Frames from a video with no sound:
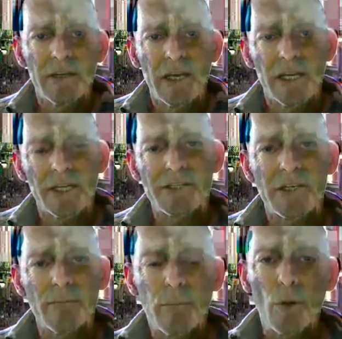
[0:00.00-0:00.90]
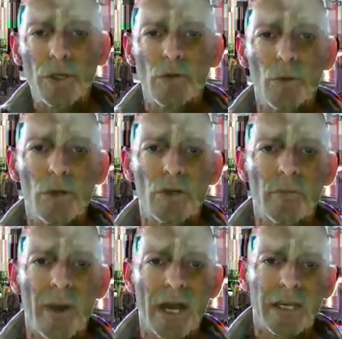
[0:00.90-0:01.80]
and at some point you will look
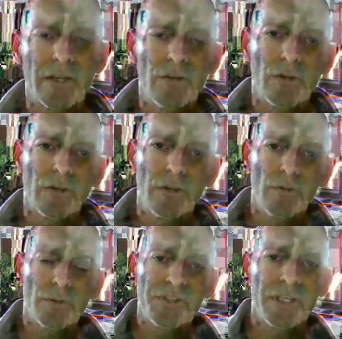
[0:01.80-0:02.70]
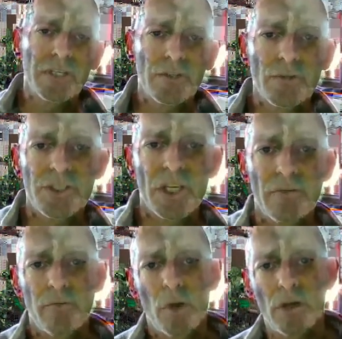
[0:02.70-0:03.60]
back and you, you will say to yourself,
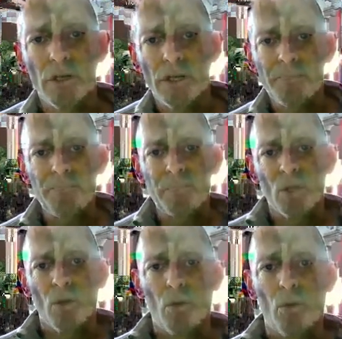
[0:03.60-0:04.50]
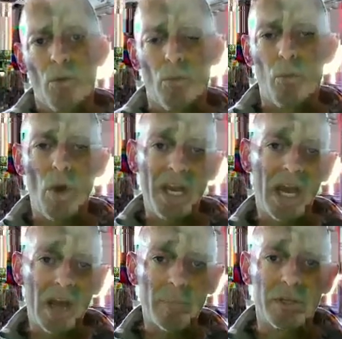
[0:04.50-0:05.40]
well, what
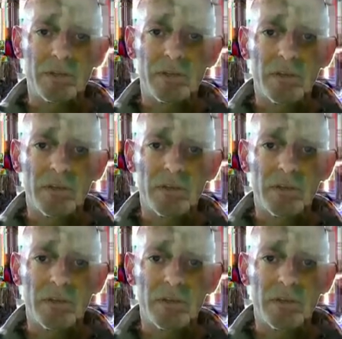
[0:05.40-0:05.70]
happened?